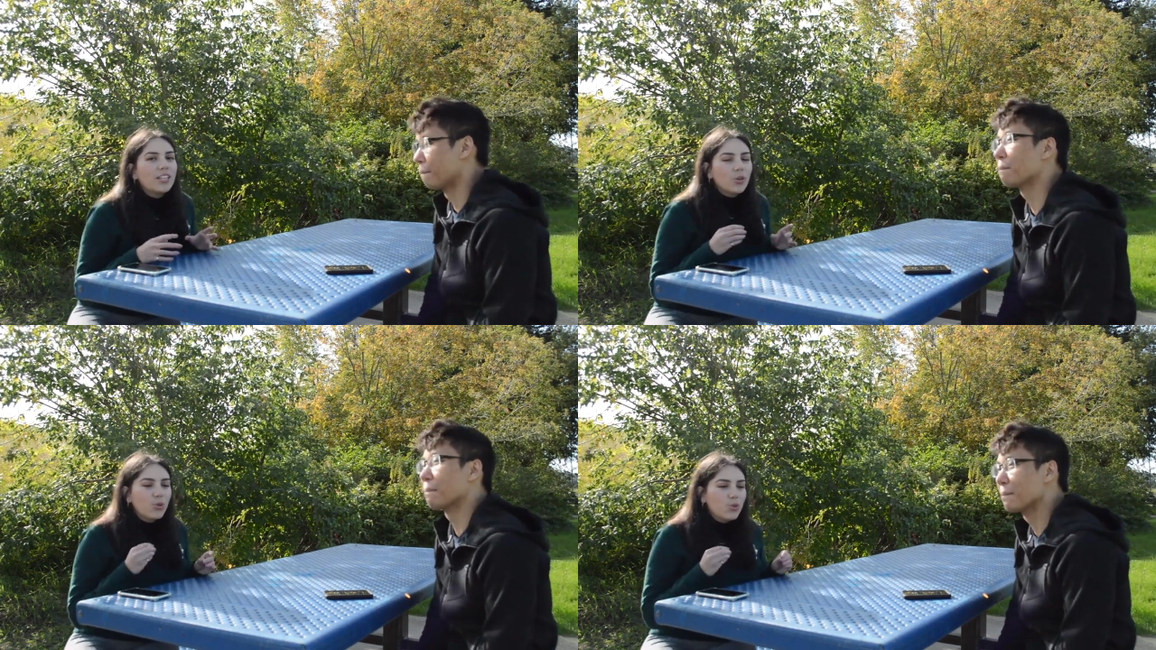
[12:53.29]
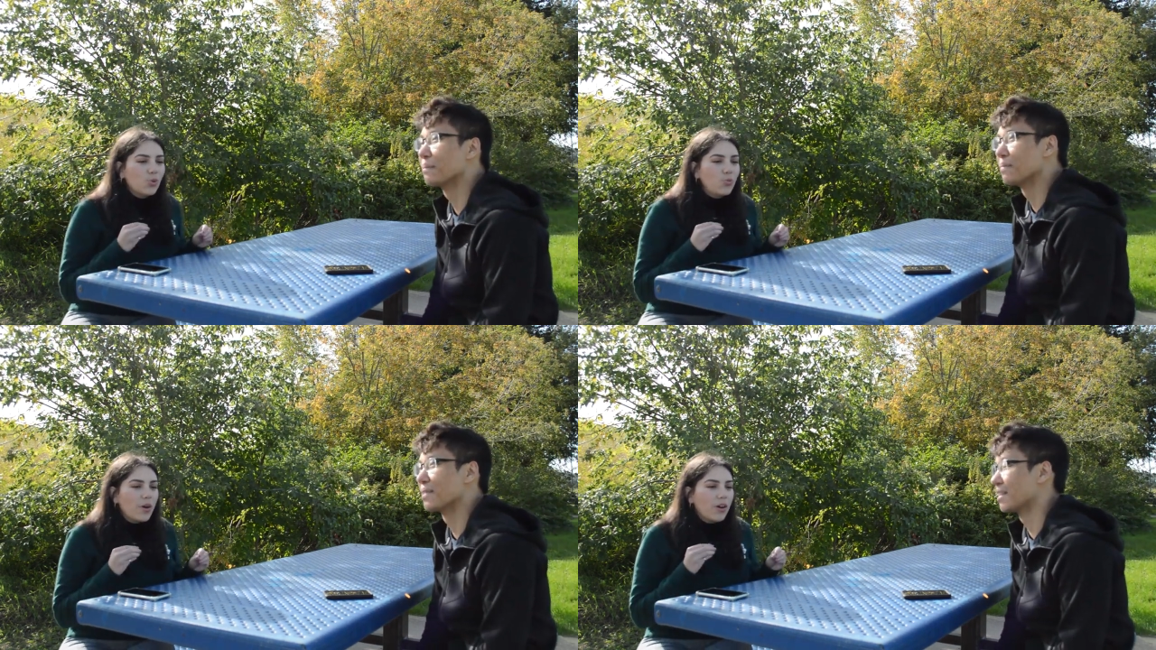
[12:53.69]
Speaker 1: It's
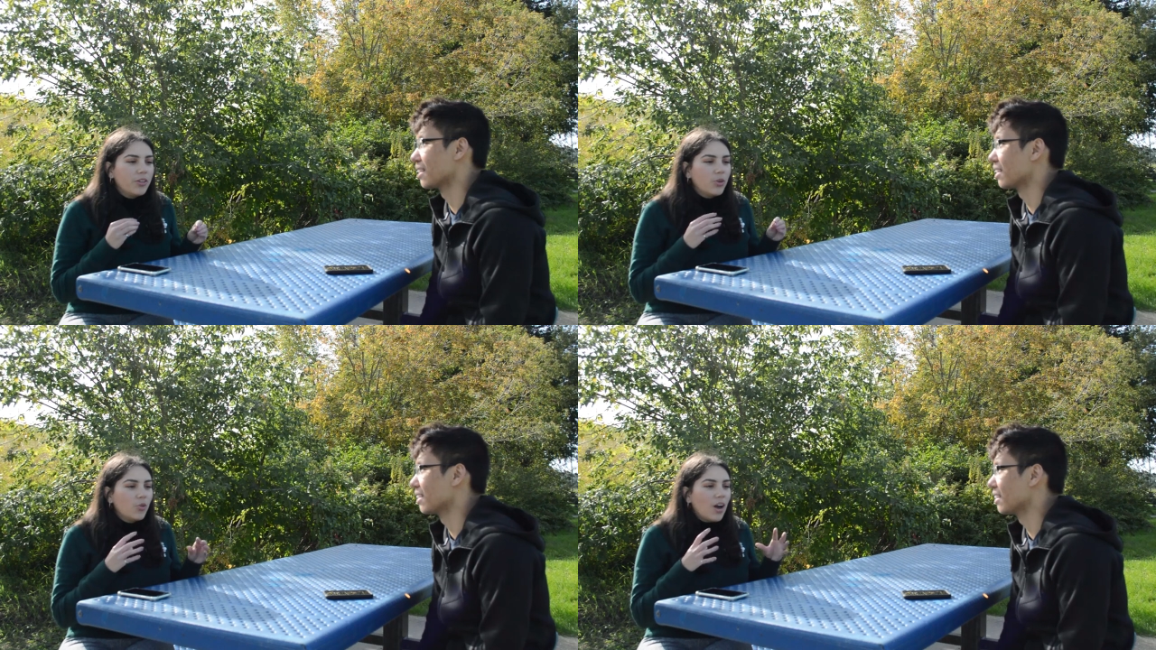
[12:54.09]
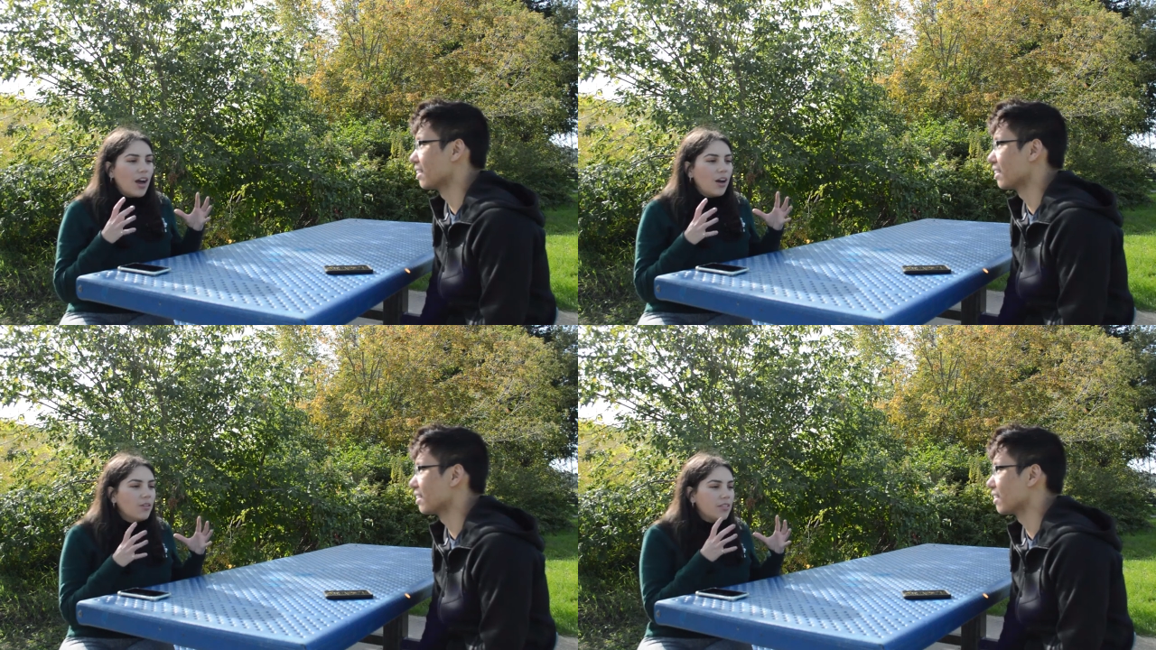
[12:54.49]
also about, you know,
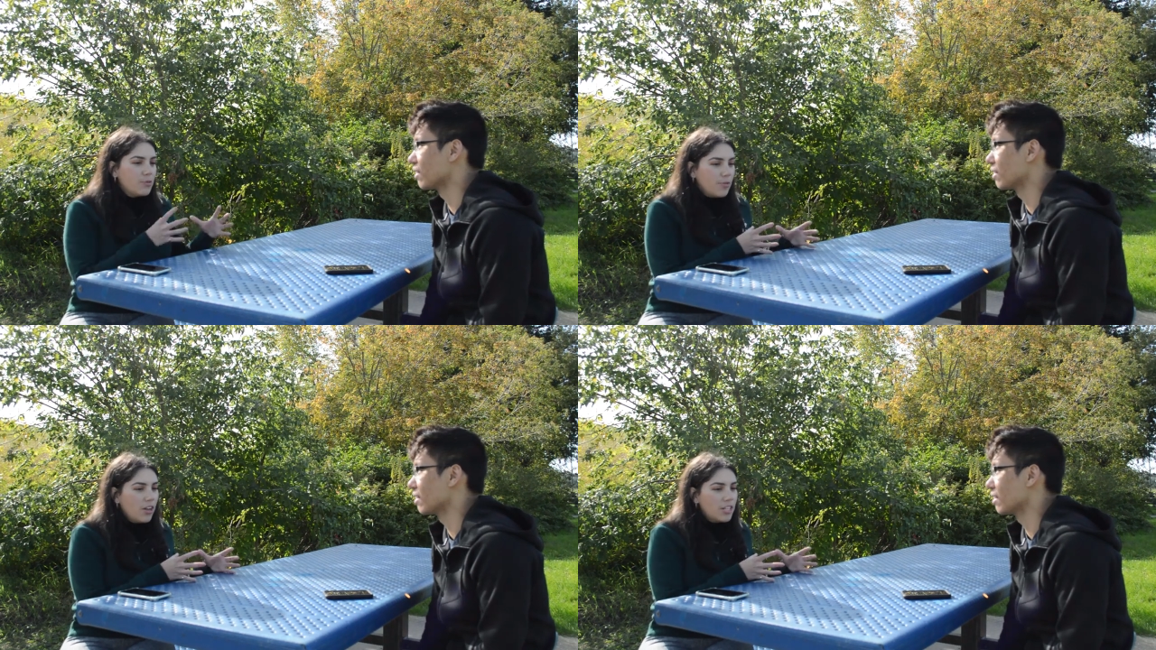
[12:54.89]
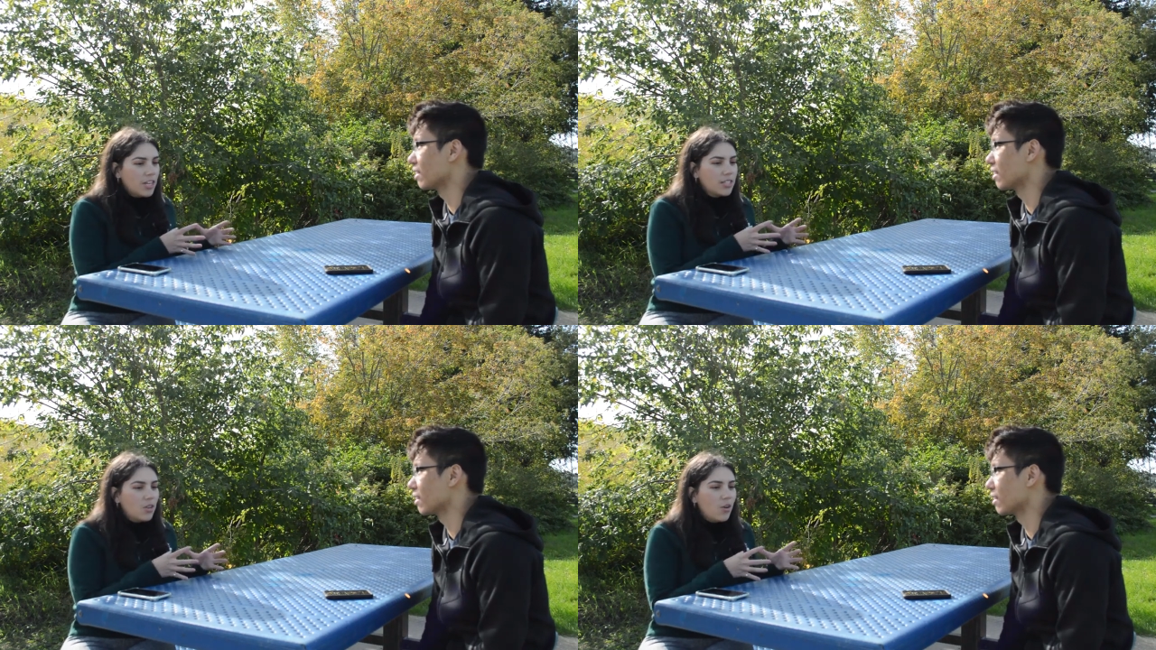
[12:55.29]
how this
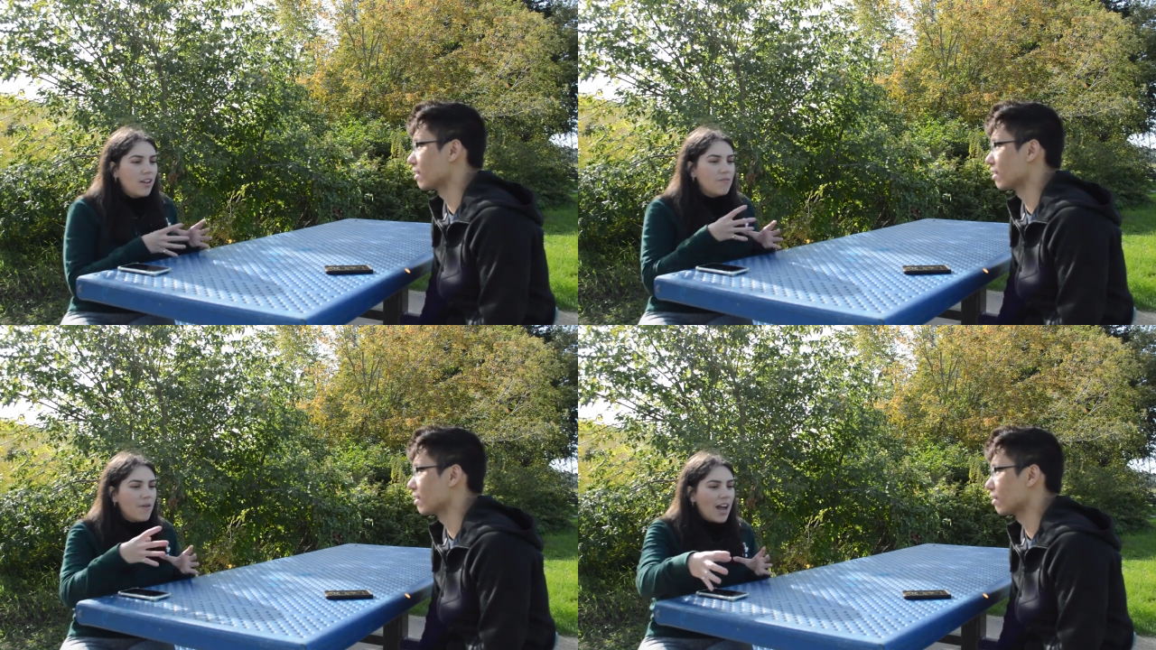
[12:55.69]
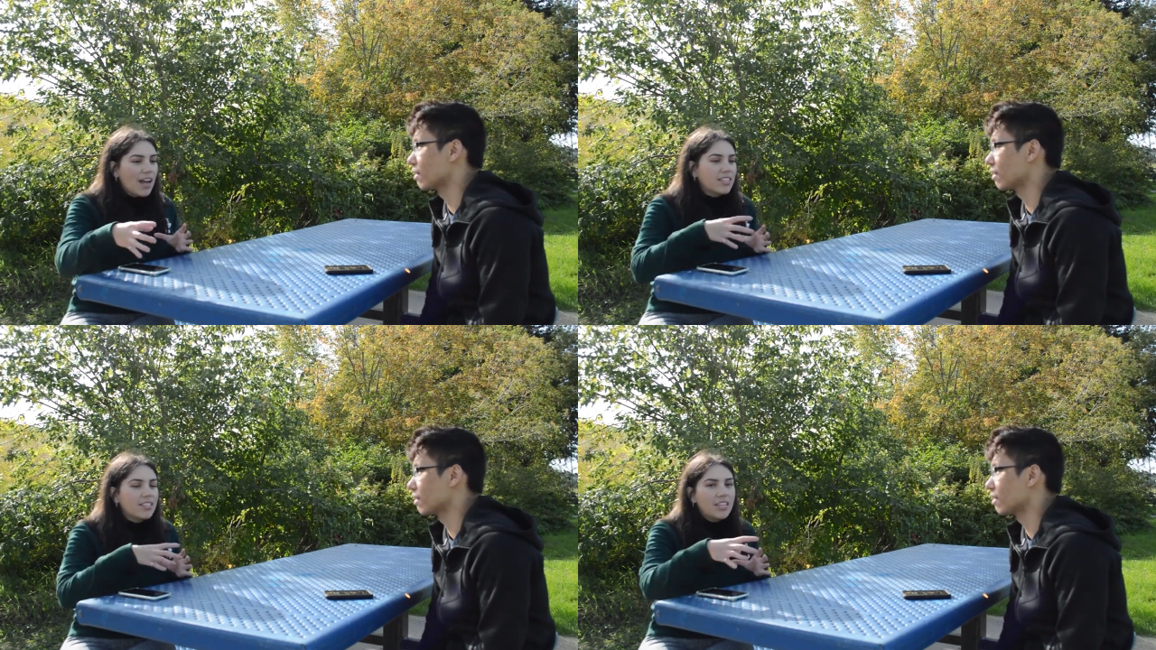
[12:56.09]
project is going to
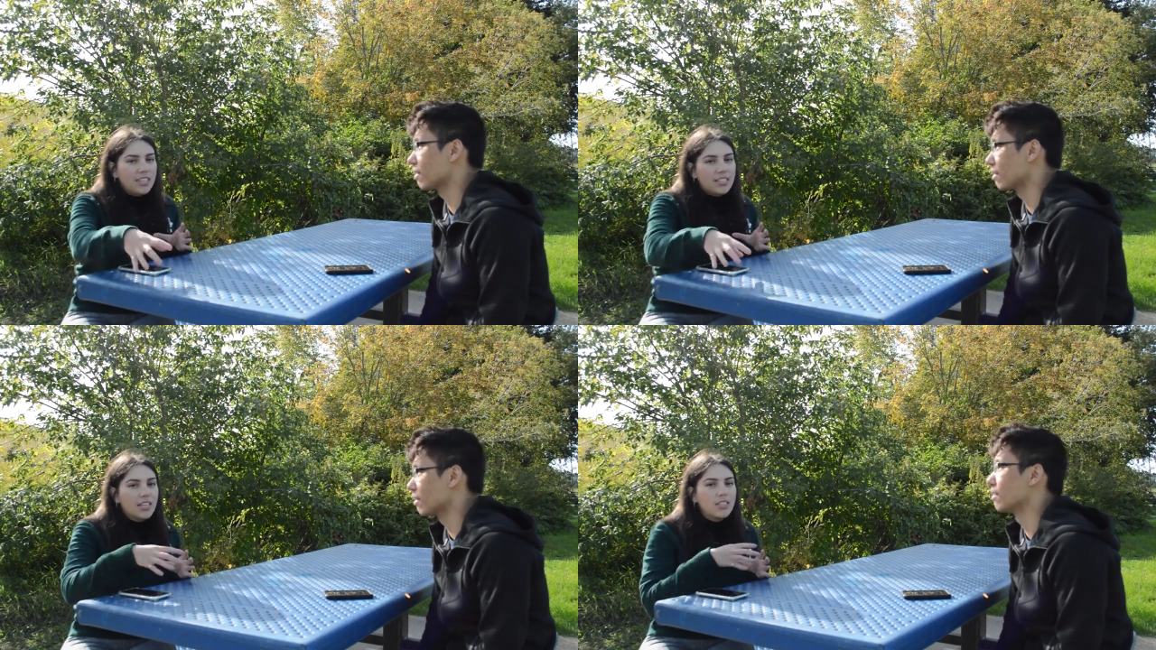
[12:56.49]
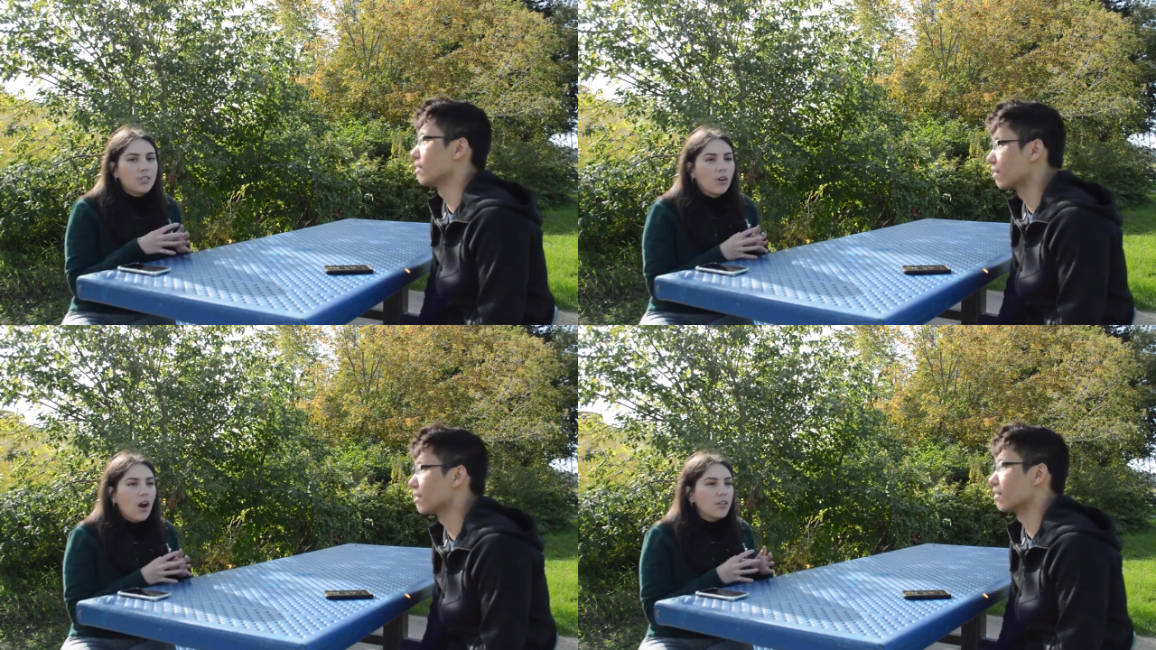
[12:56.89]
impact
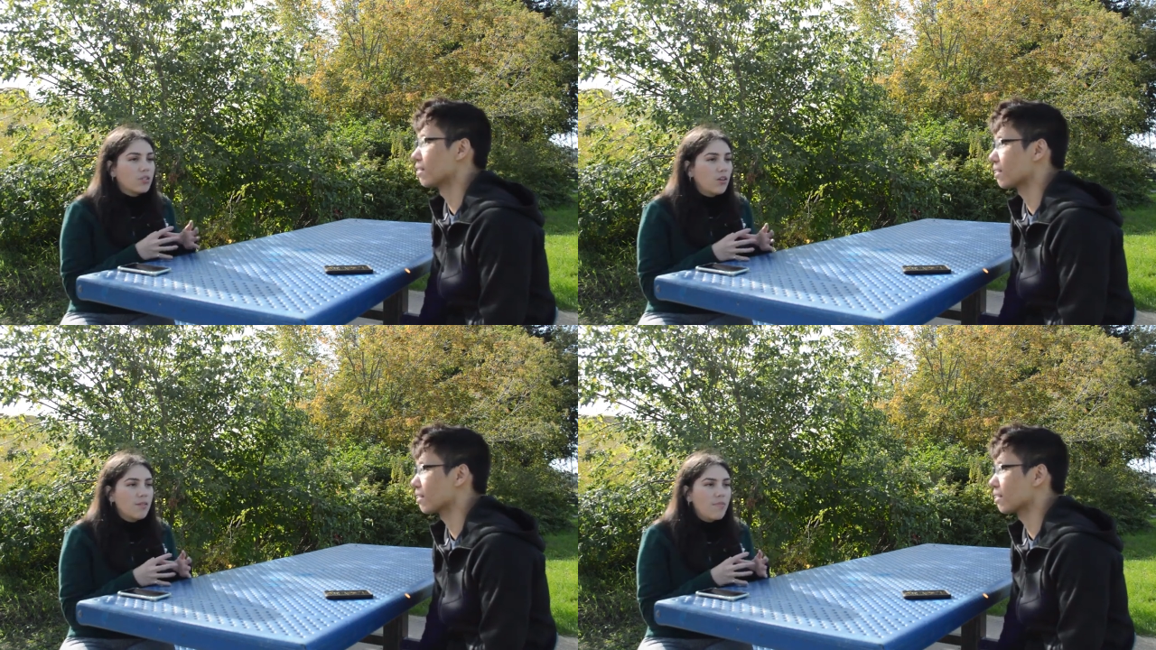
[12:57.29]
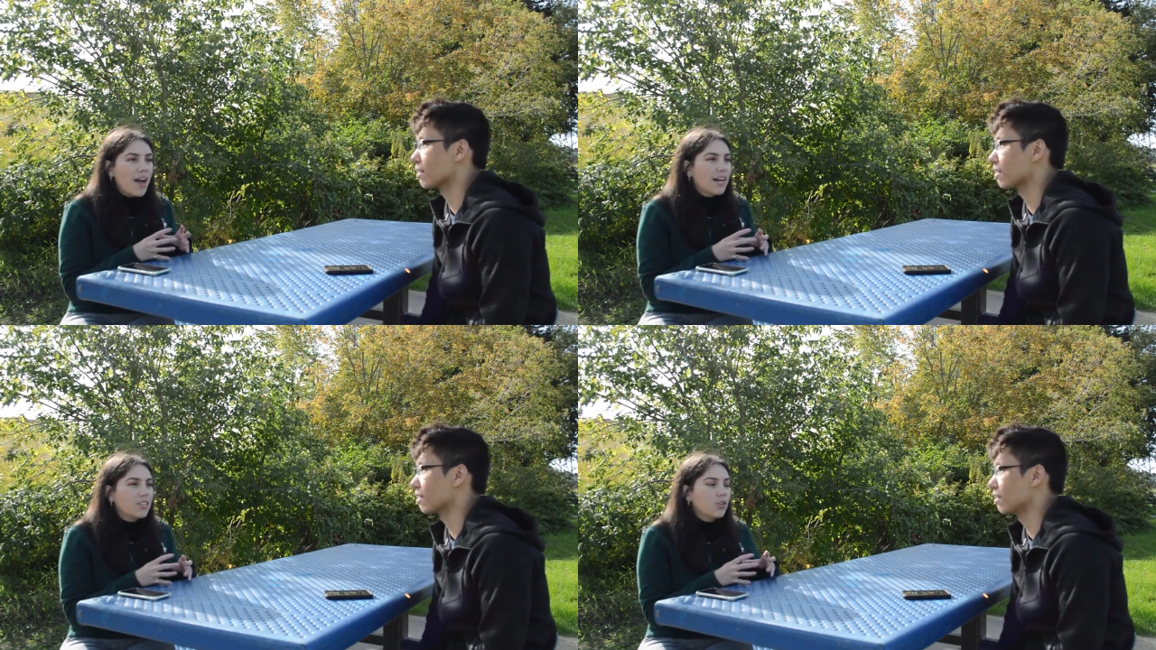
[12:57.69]
citizens, or how it's going to
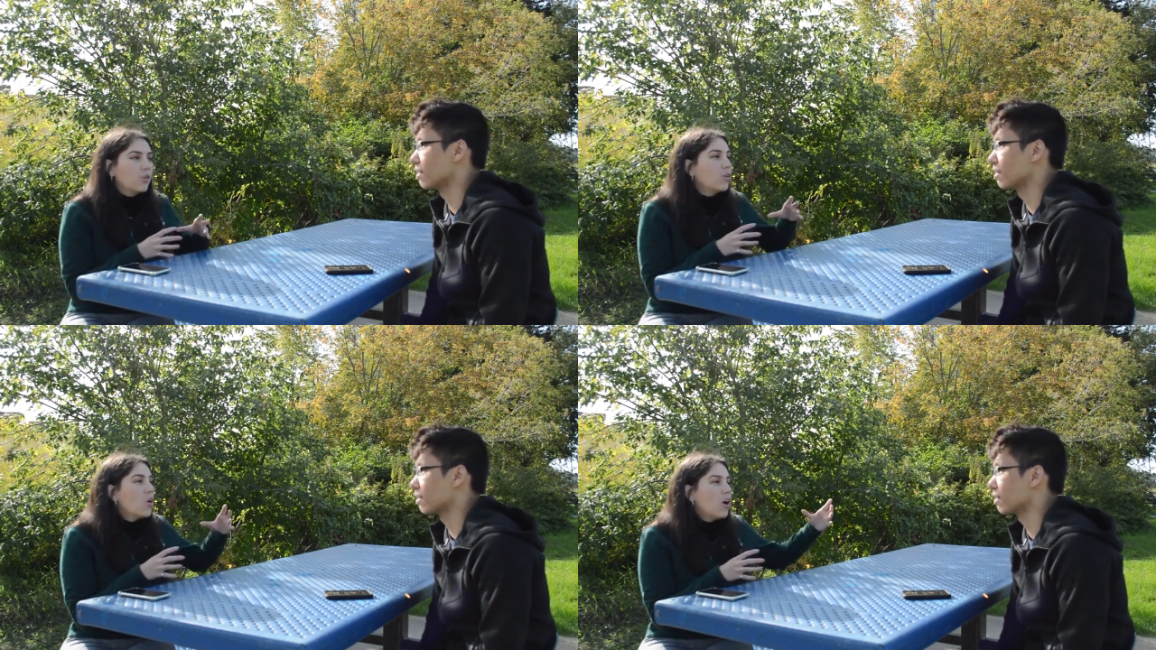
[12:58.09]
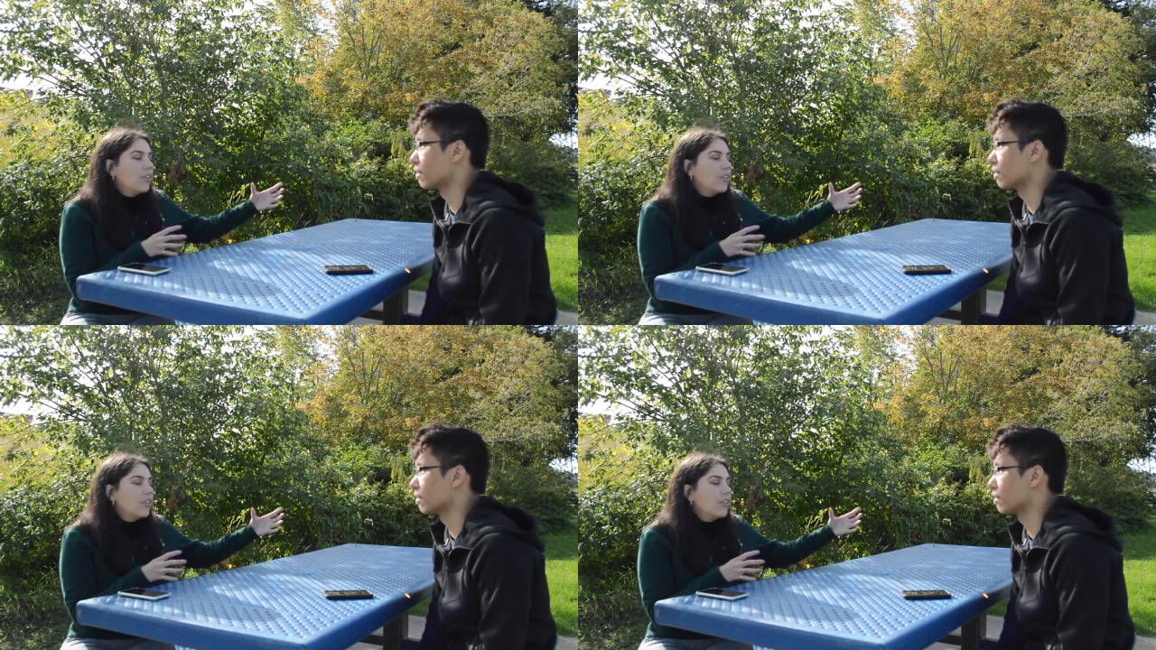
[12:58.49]
impact, you know,